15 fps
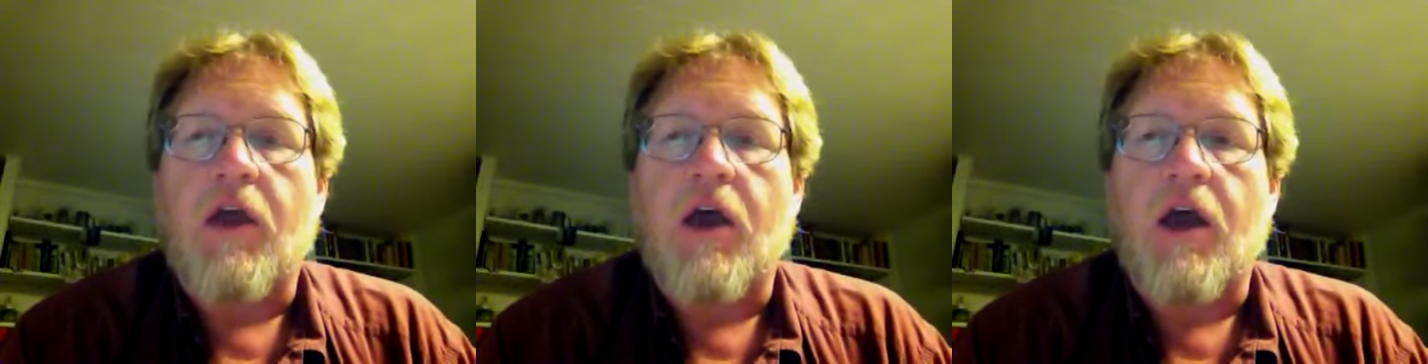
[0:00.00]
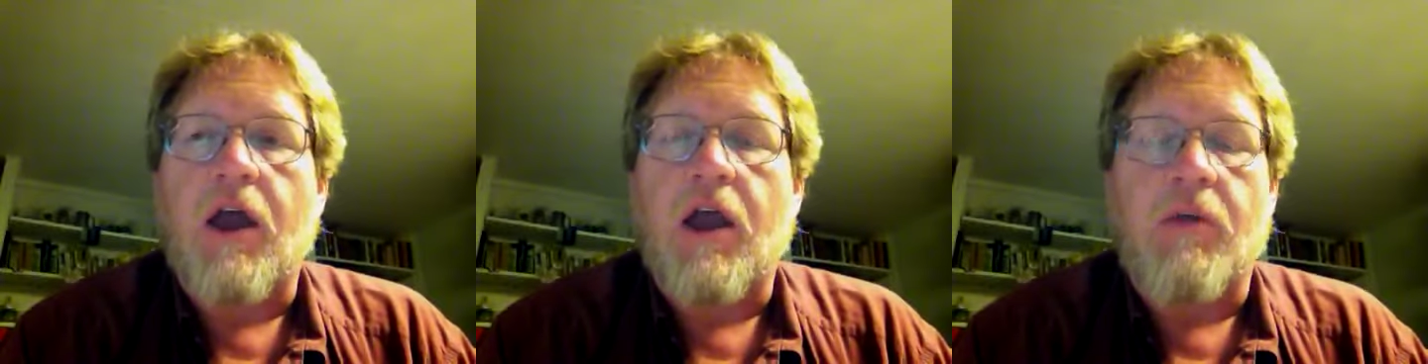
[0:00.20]

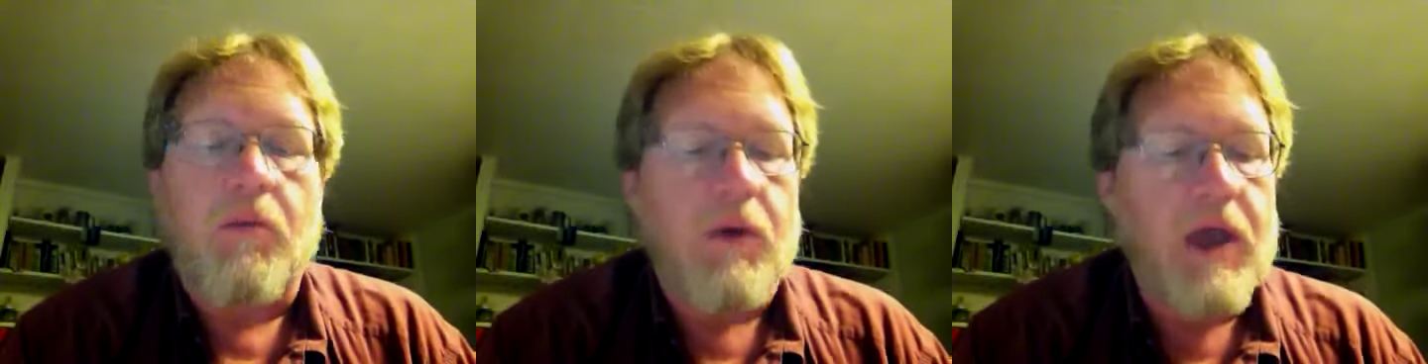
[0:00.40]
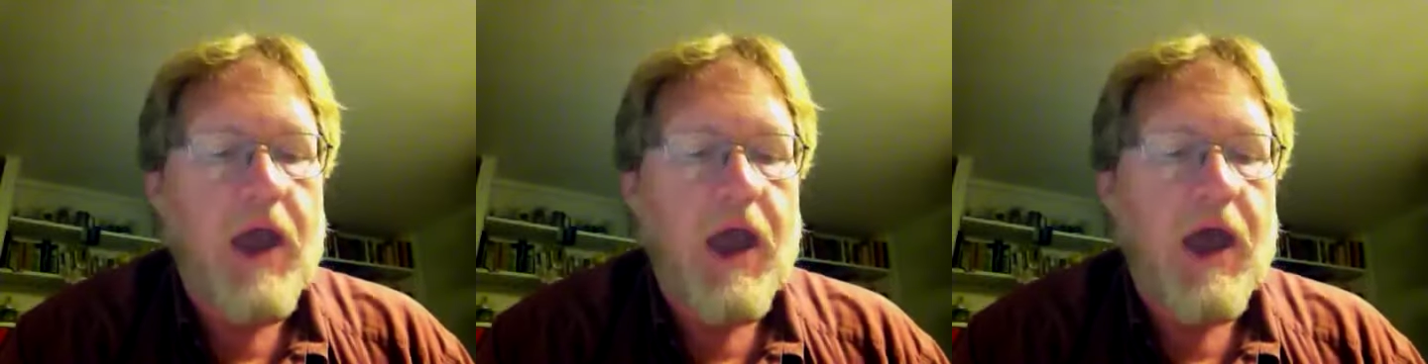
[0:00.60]
And
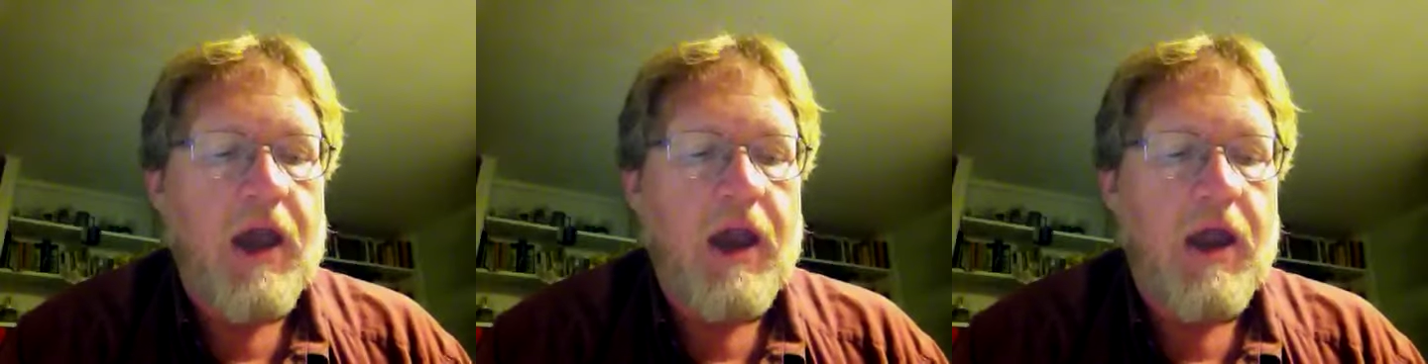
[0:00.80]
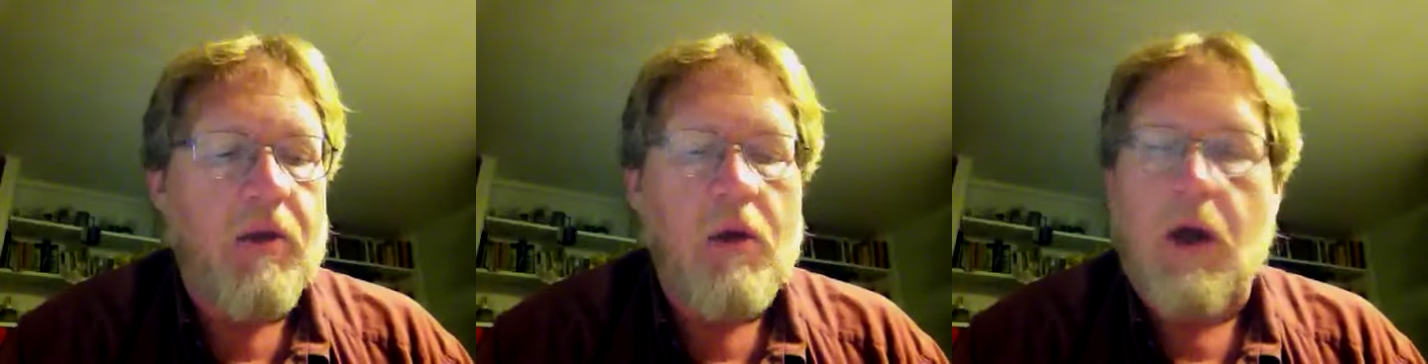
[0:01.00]
we had
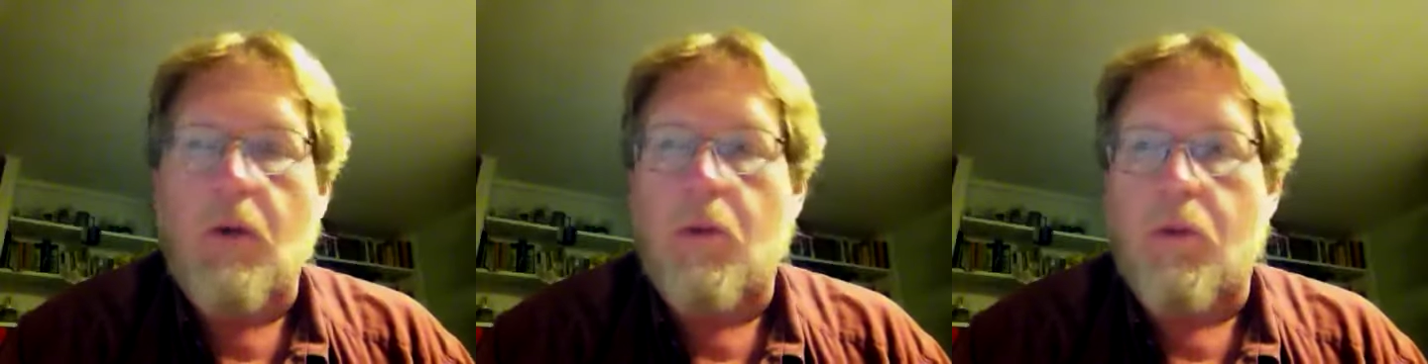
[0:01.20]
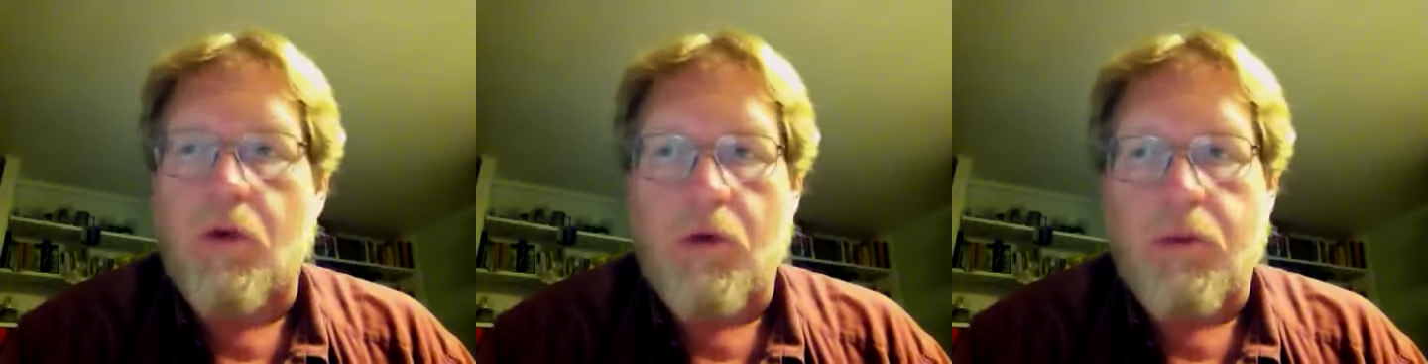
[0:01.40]

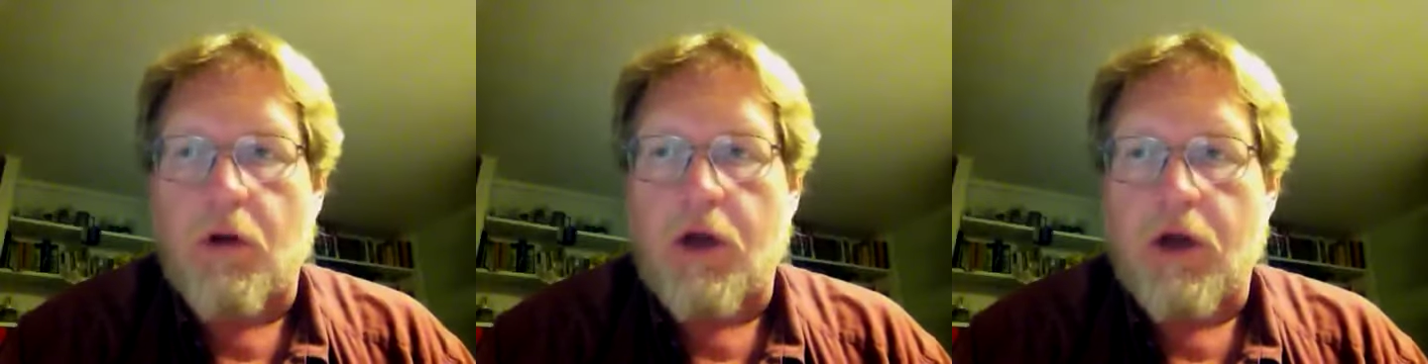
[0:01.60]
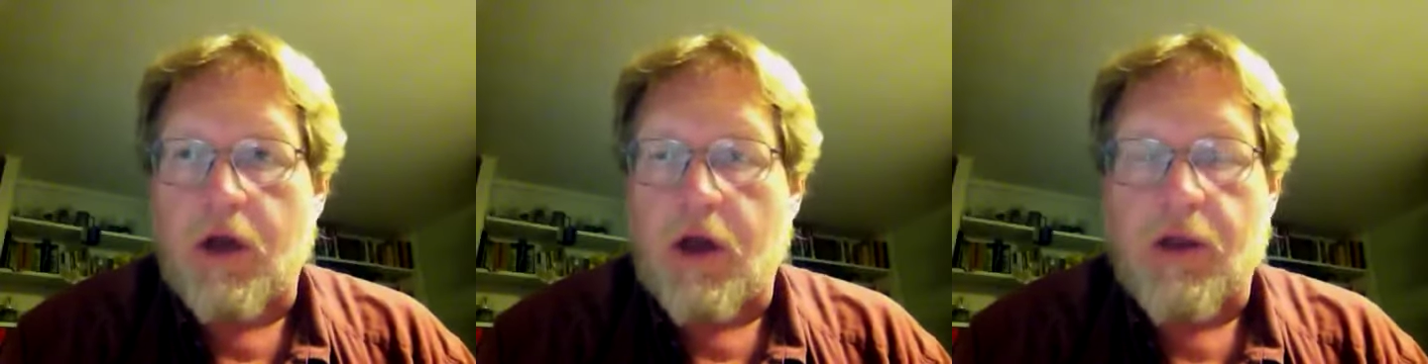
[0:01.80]
a
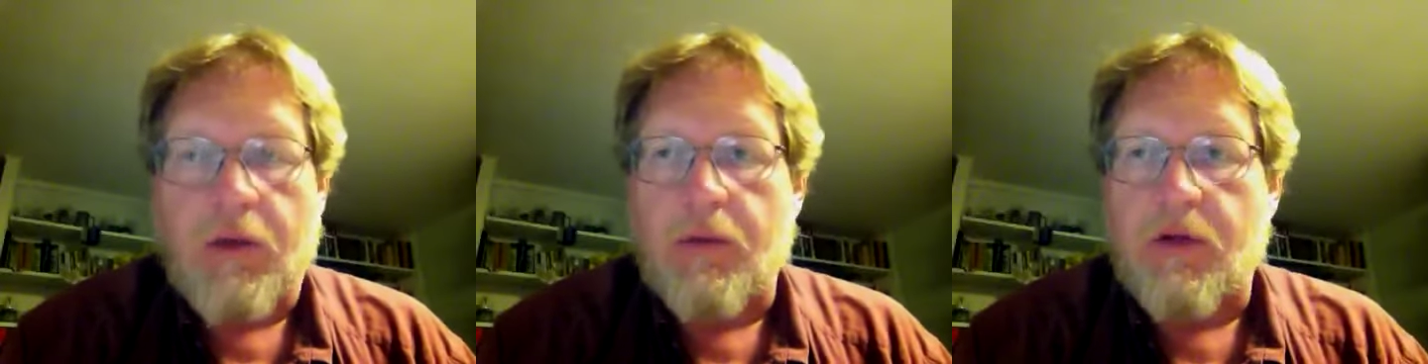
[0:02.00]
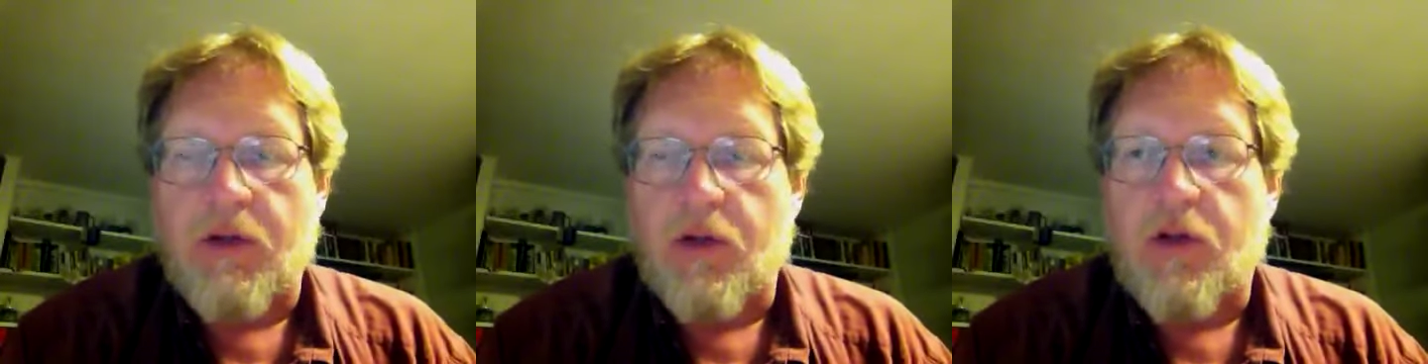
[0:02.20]
rubric that
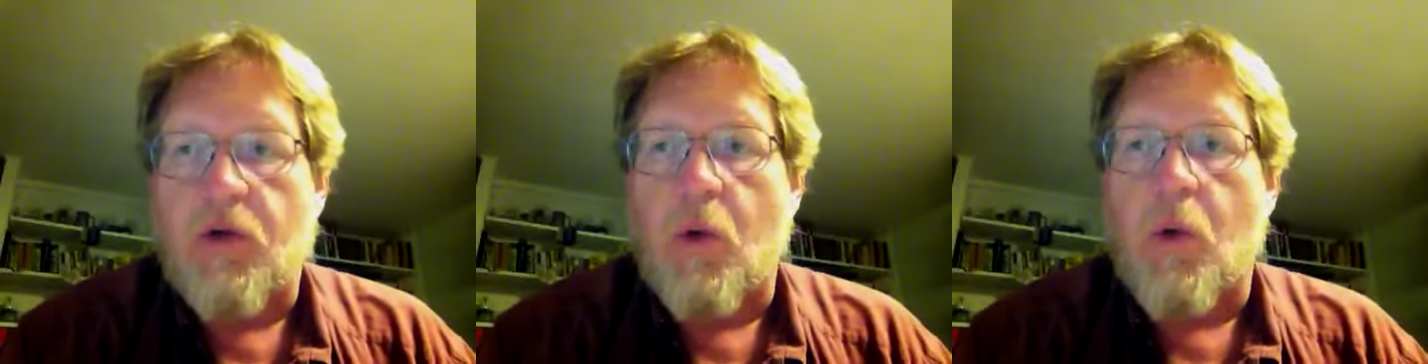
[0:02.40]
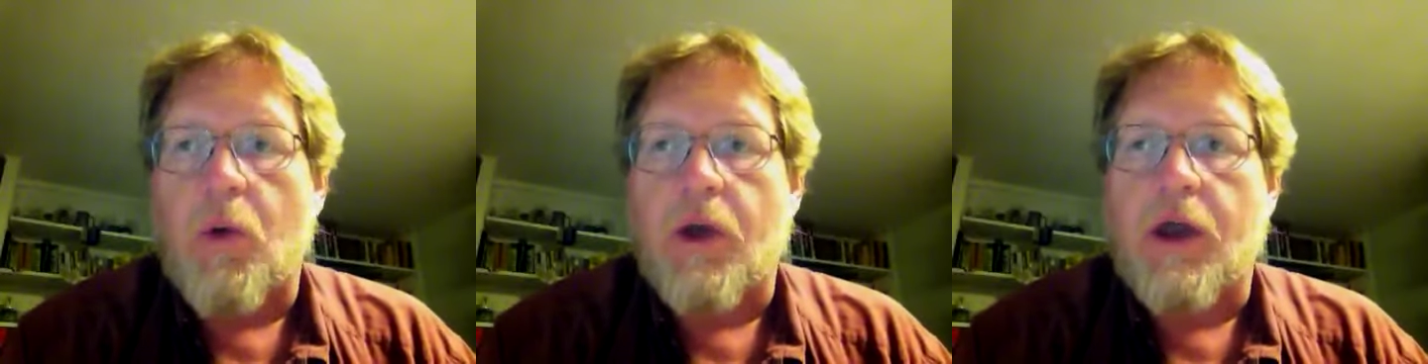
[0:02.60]
was a
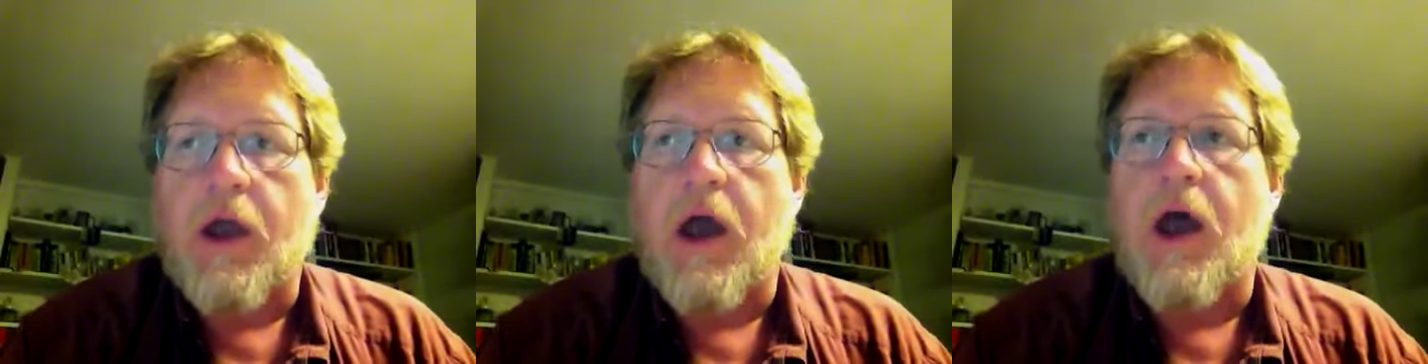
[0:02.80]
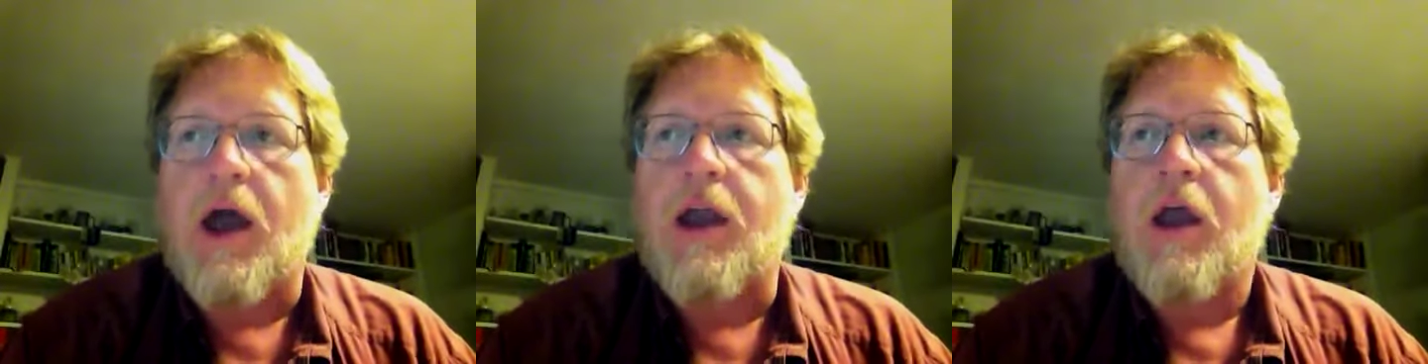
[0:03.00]
scoring
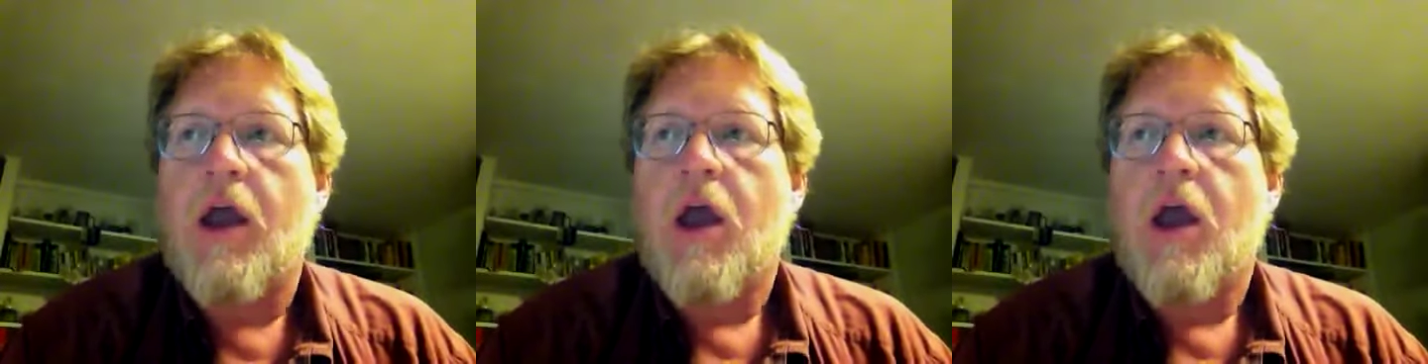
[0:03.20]
guide.